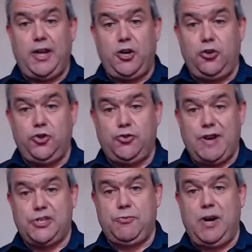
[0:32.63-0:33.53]

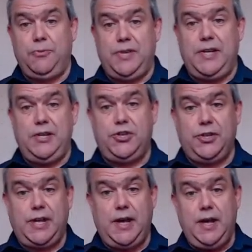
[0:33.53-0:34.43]
contrast well with each
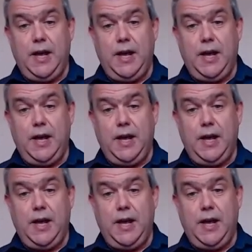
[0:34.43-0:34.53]
other.